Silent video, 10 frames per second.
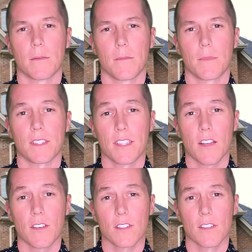But
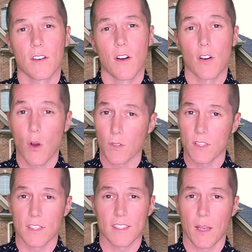sellers aren't always
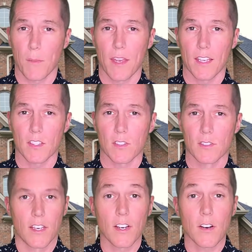on the same page.
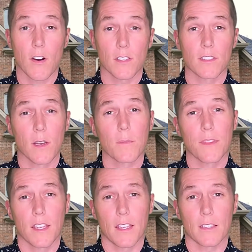Here are some
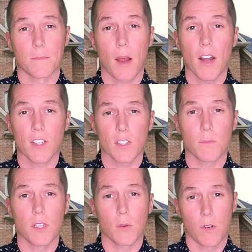things buyers should
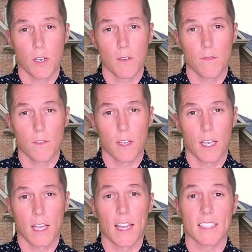be aware of
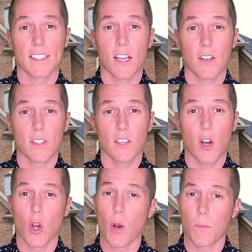and that sellers are
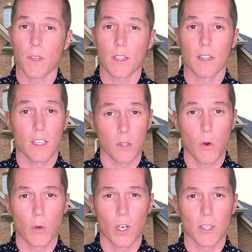hoping that you
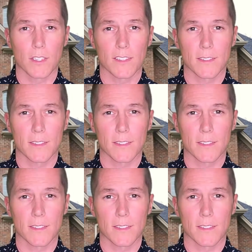won't notice.